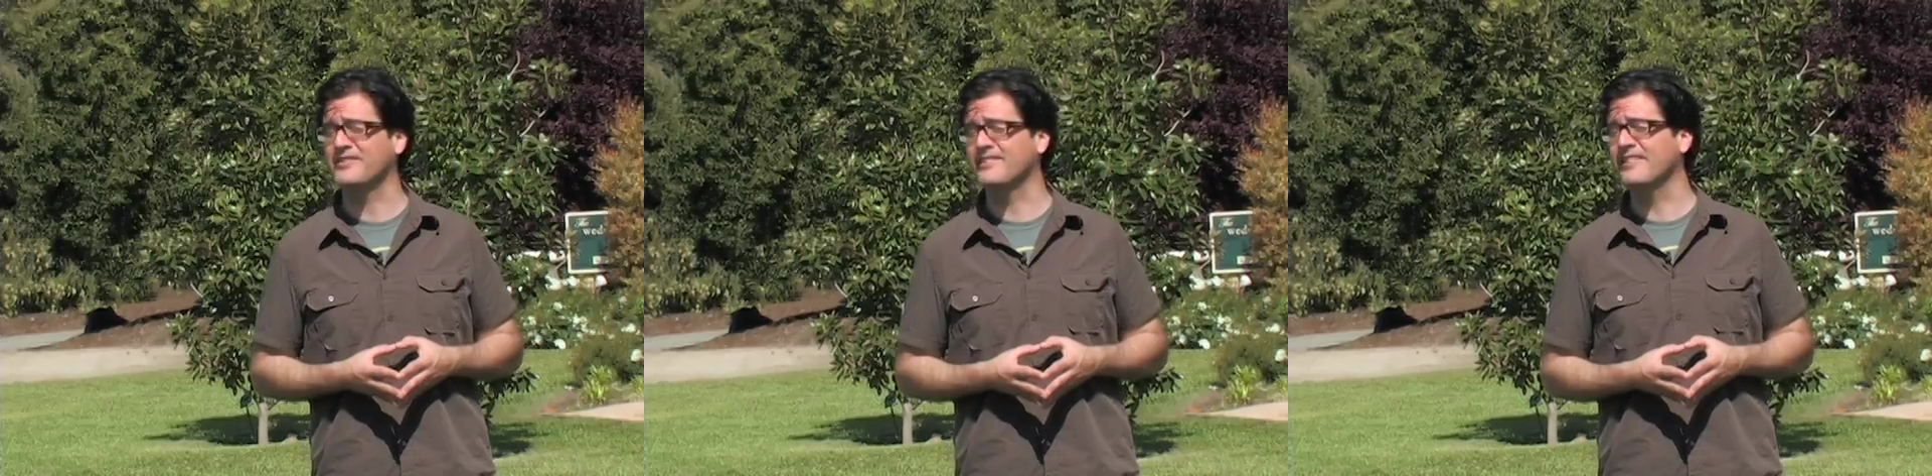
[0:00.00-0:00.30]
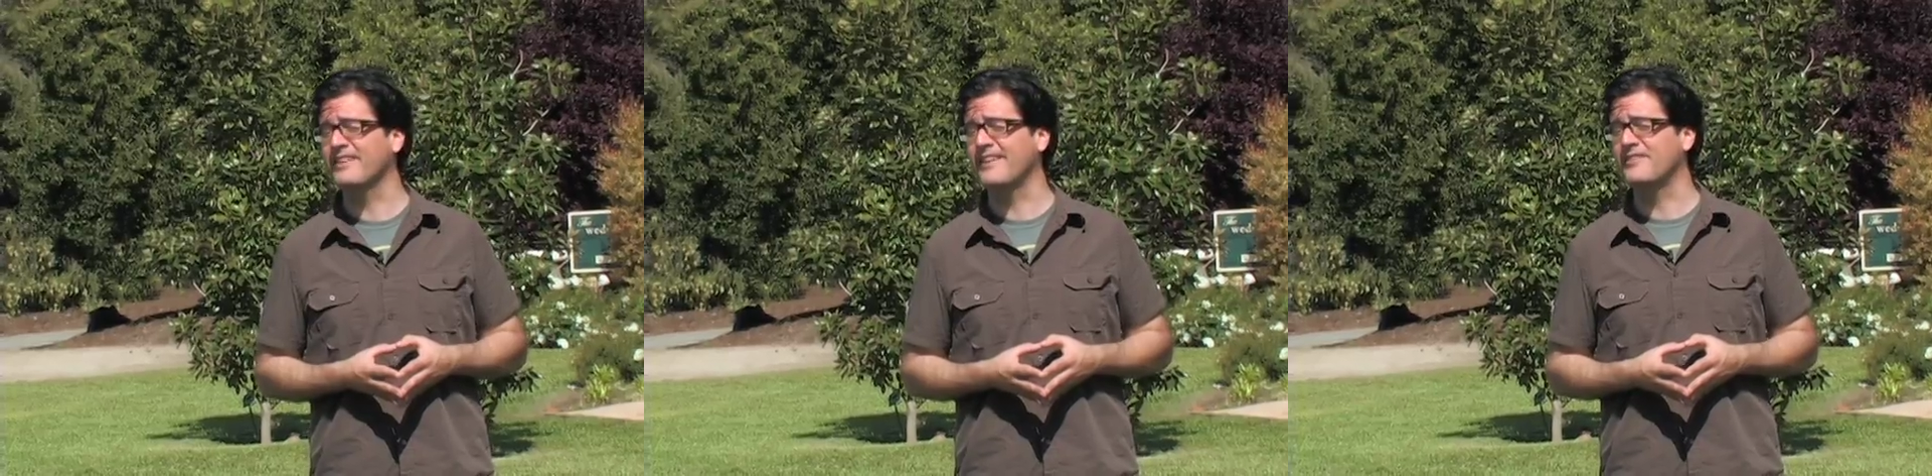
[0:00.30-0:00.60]

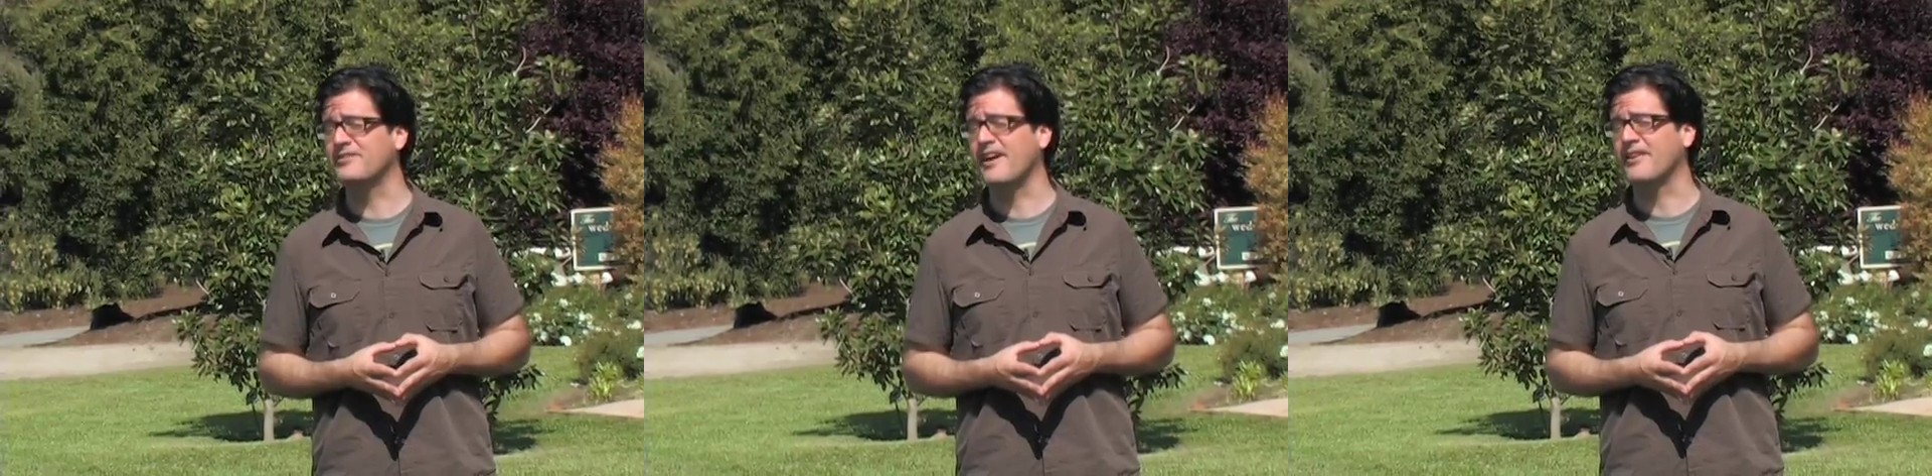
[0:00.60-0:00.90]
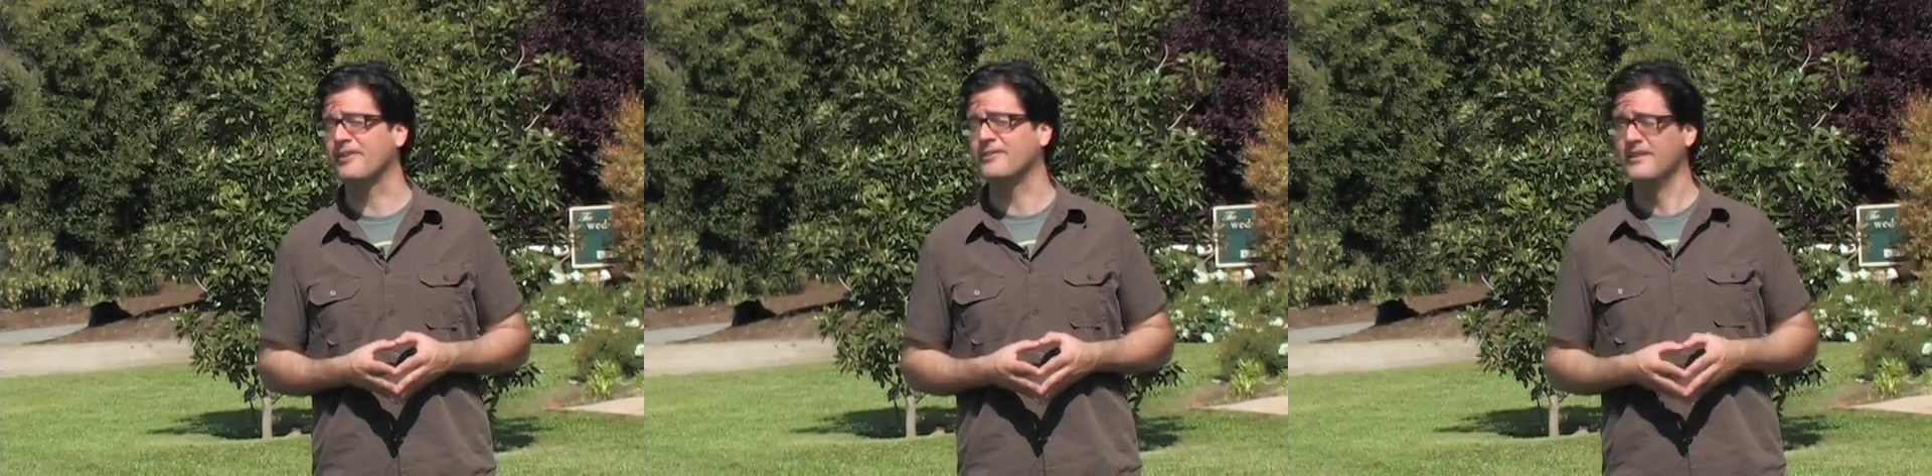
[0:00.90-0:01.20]
Sunlight and
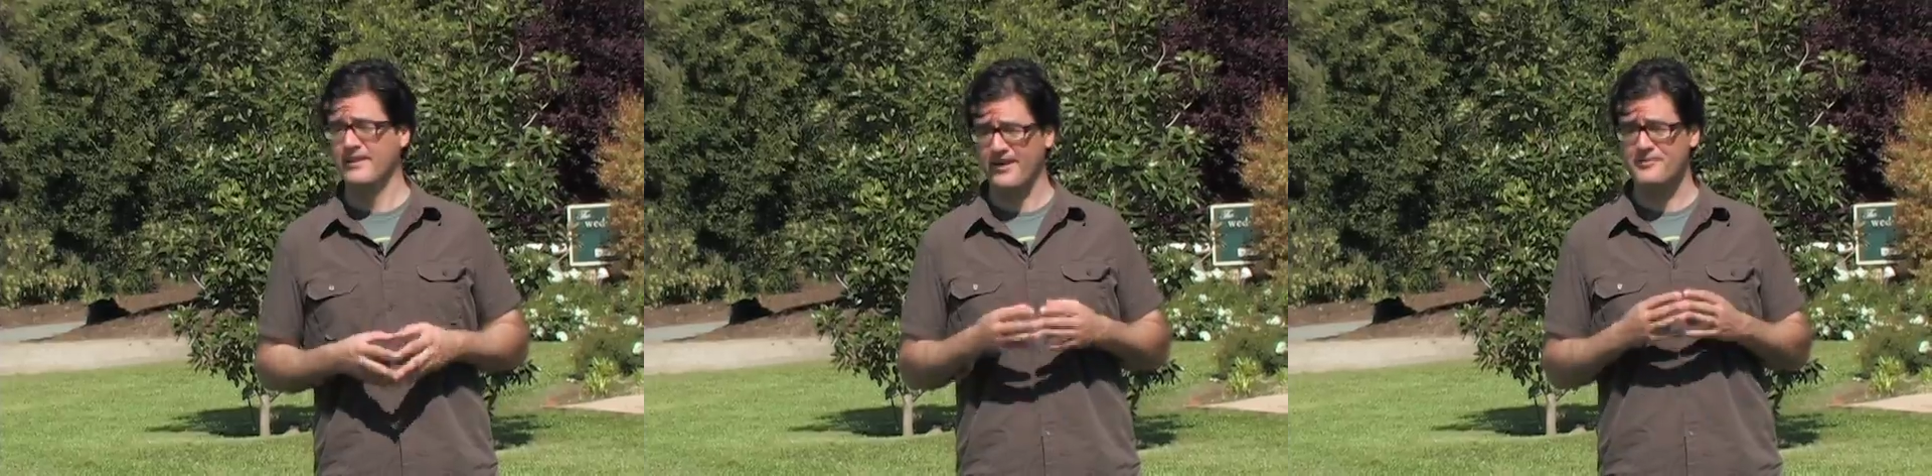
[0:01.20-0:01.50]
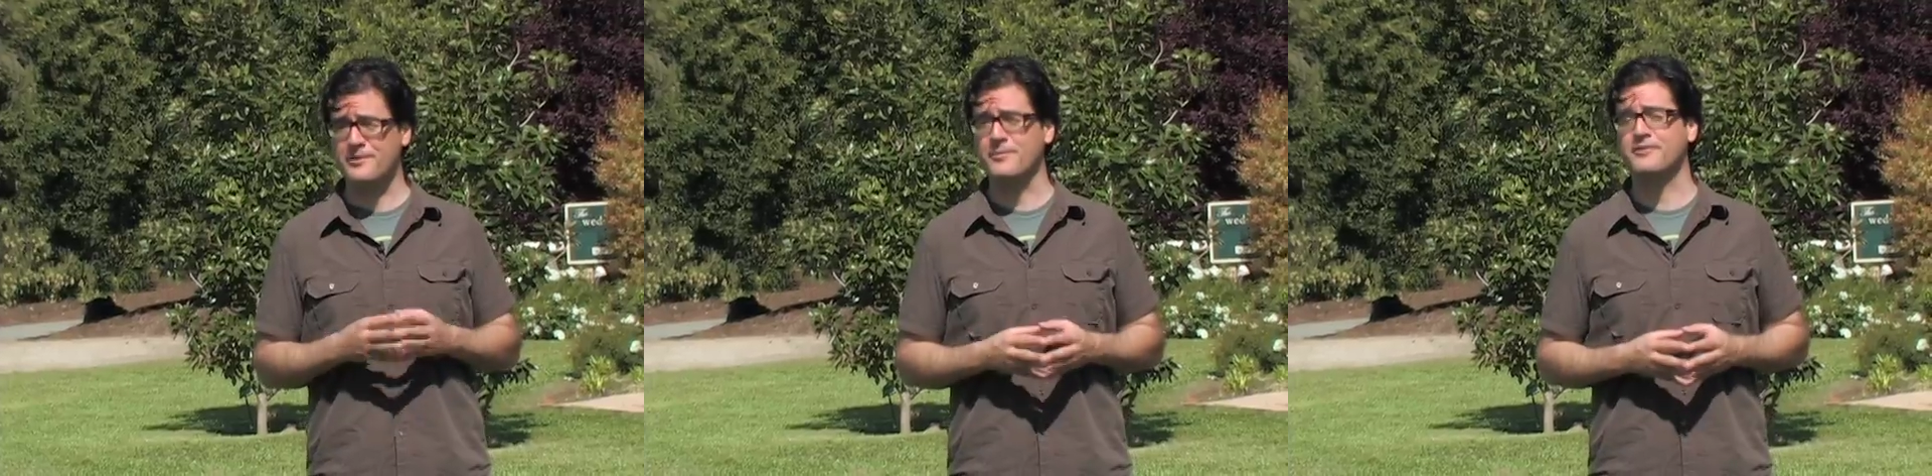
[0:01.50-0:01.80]
Shadow, a
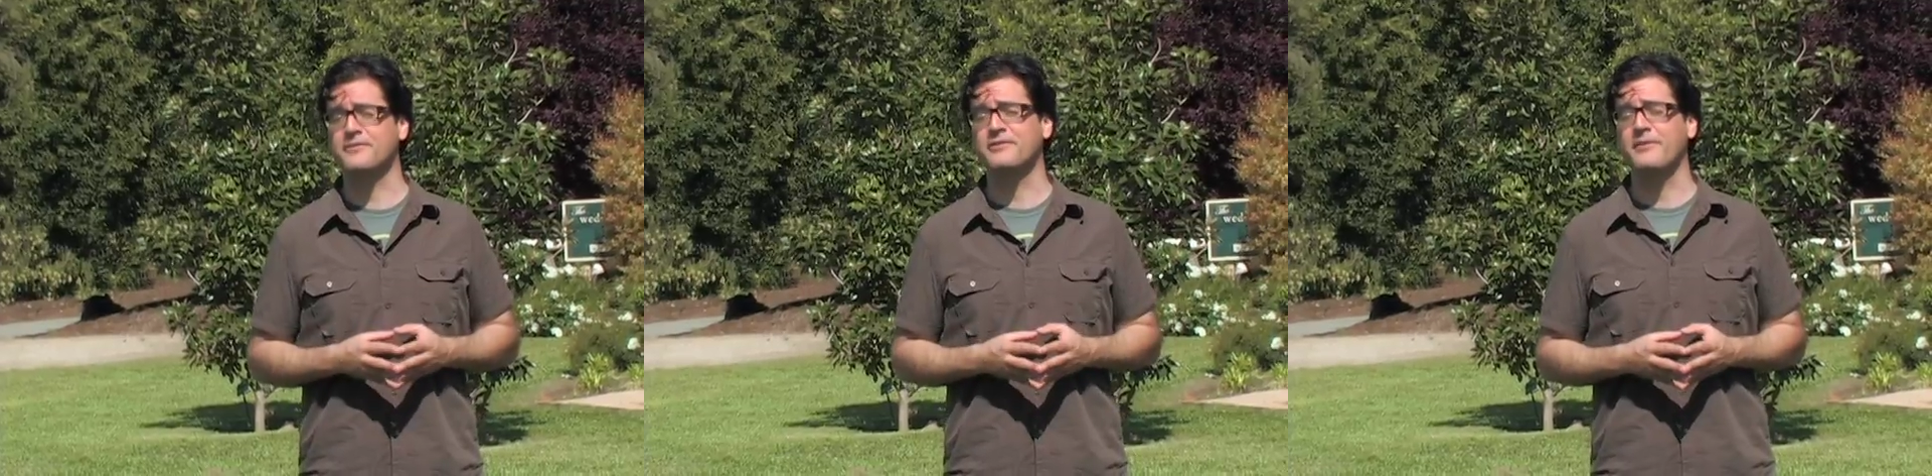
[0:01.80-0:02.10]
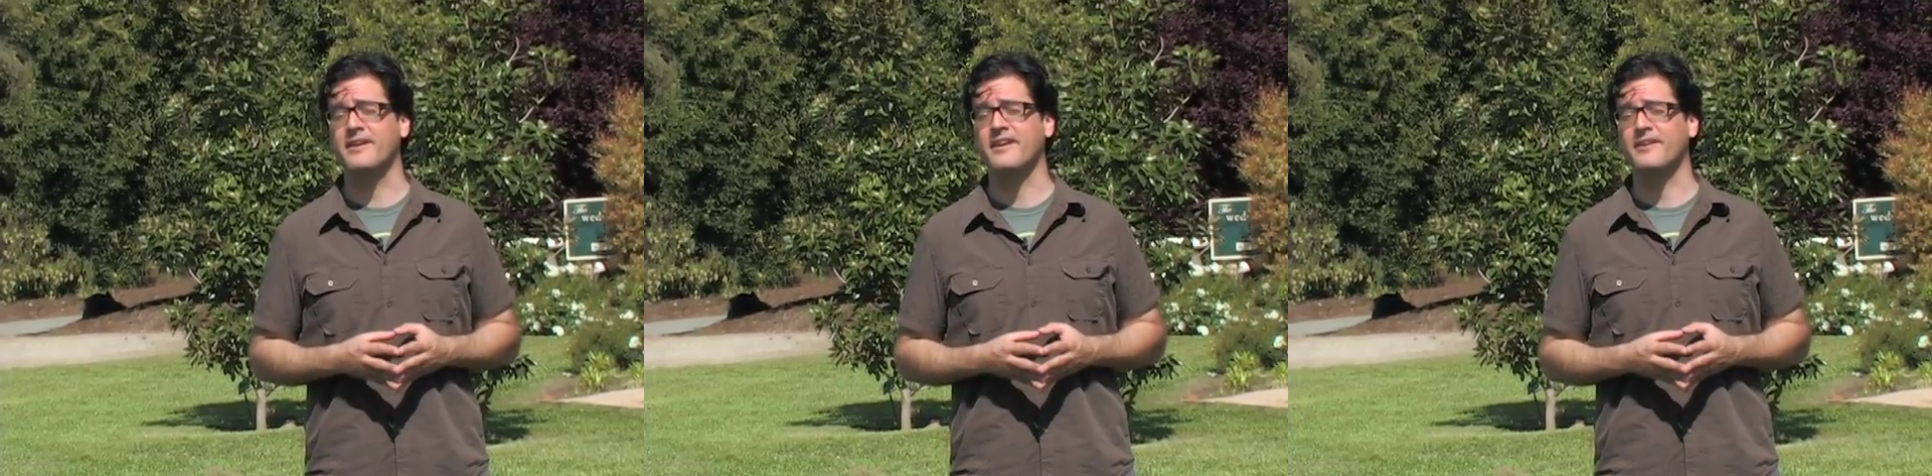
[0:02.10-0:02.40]
tribute to
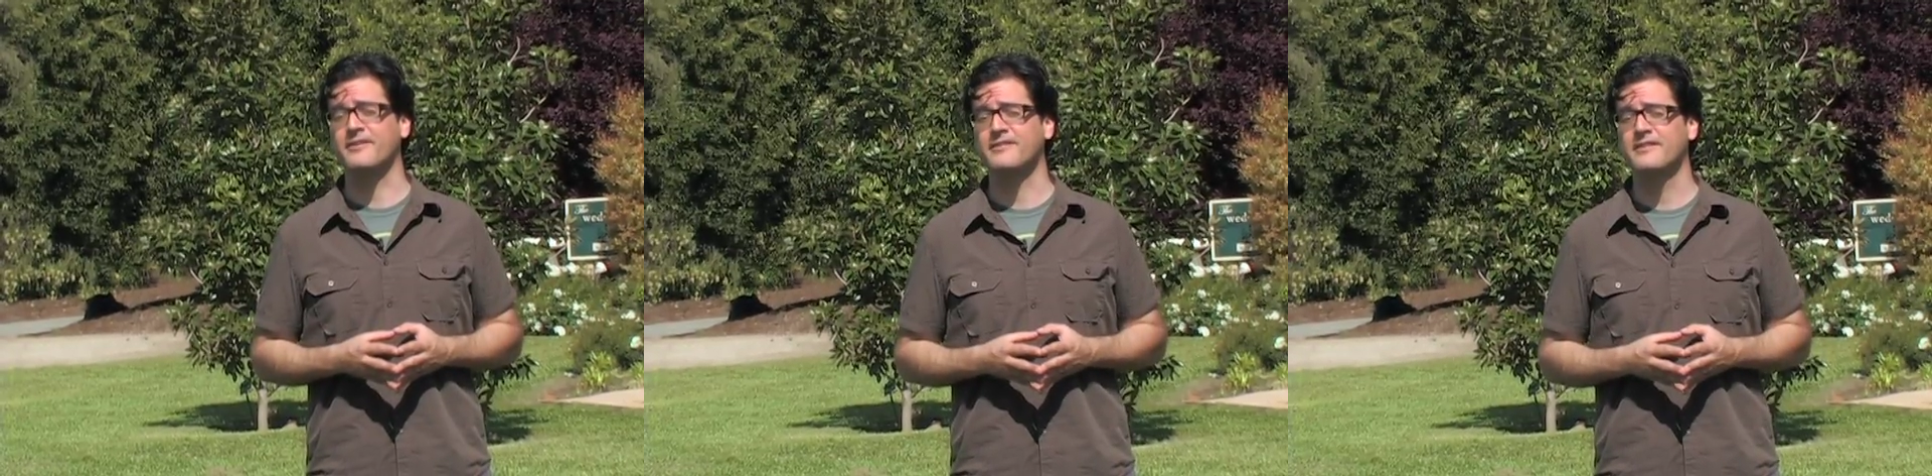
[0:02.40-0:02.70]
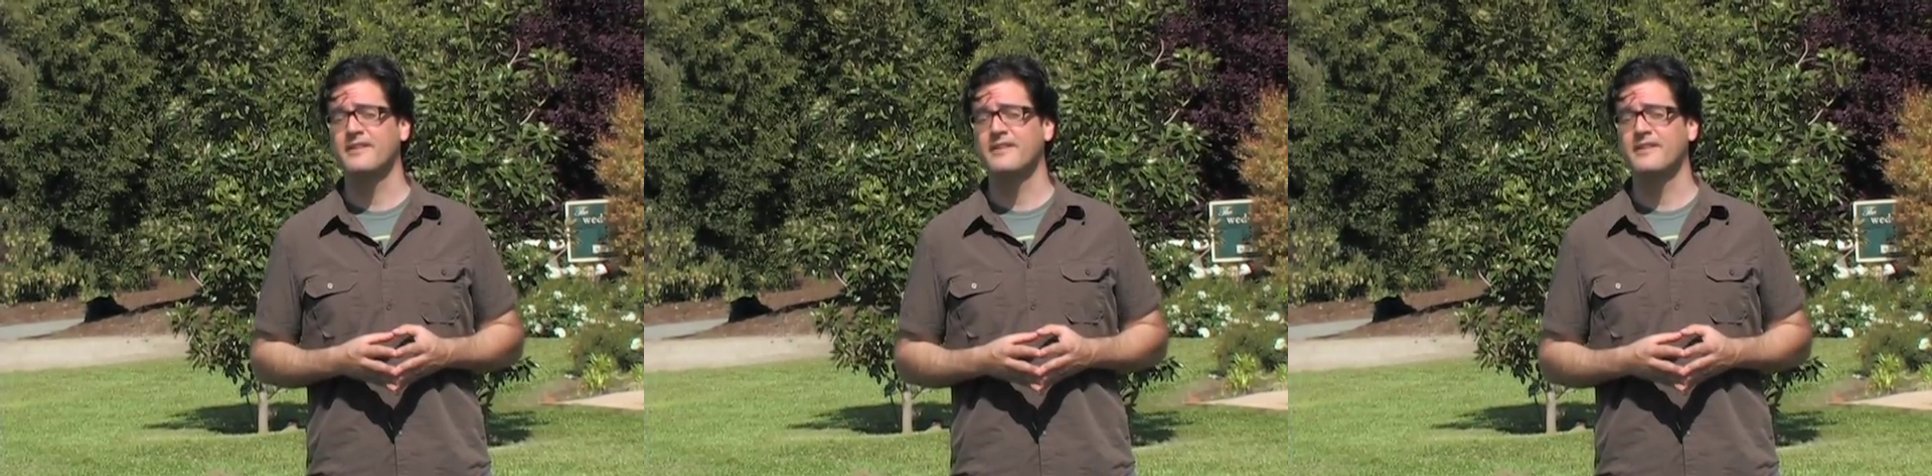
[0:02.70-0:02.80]
flamenco.